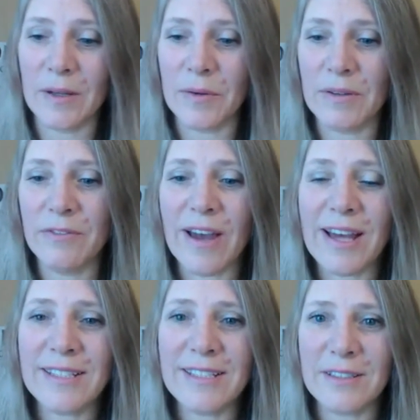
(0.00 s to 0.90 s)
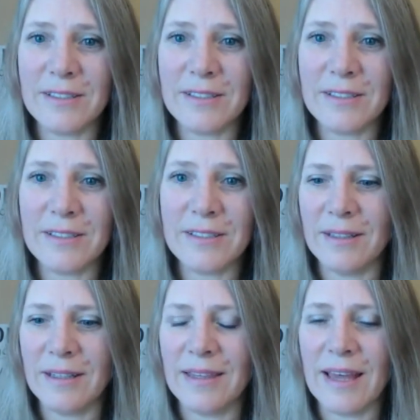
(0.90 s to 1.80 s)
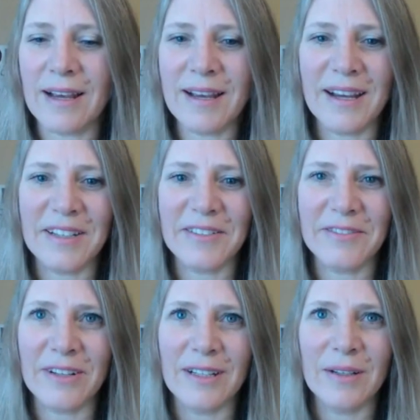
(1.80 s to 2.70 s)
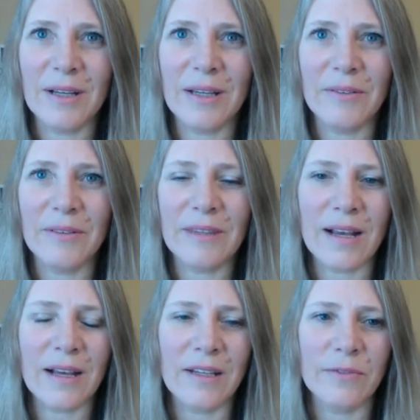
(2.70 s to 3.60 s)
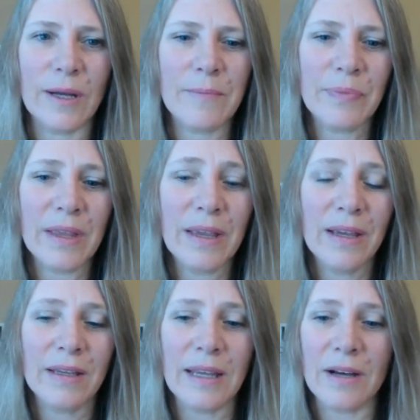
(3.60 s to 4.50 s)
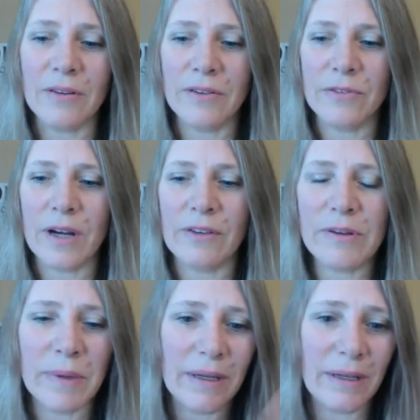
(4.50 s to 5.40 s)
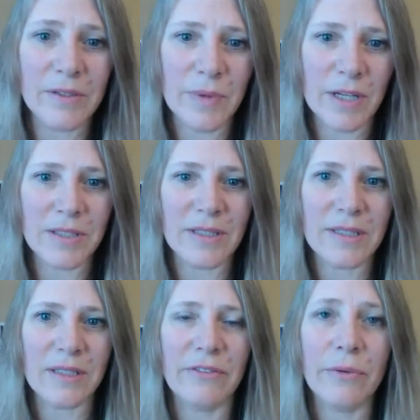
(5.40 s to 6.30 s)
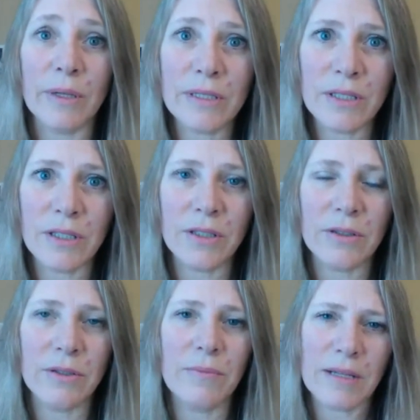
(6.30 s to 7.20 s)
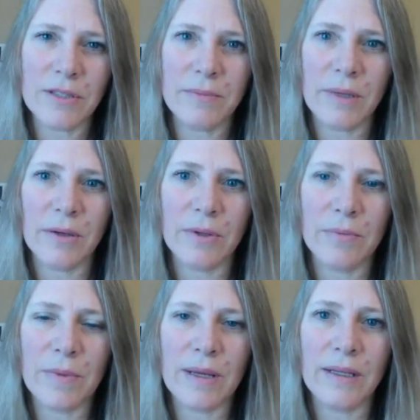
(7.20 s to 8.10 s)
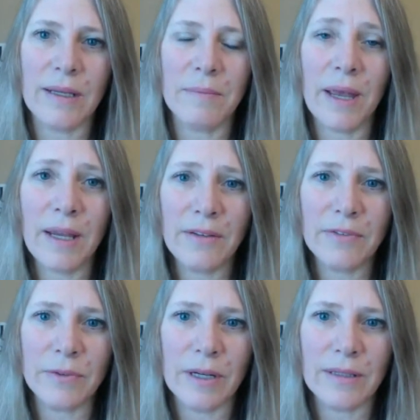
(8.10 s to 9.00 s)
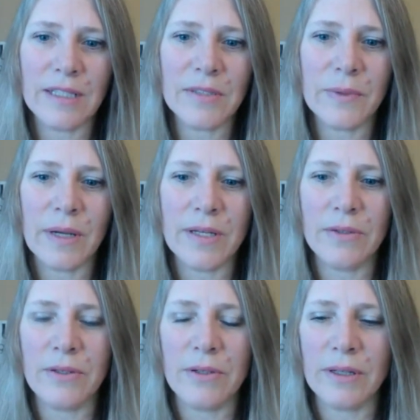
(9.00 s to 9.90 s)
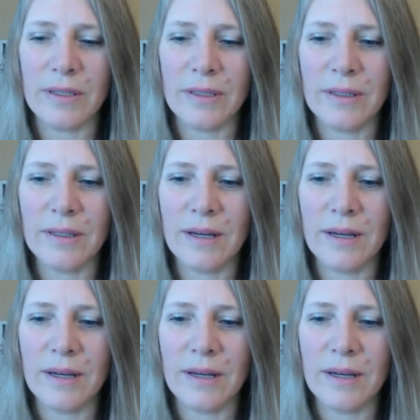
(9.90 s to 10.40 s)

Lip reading: Invest in that kind of way. Now, for everybody who's watching this, and if you want to start your own mastermind group and get paid for it, that's what I do. You can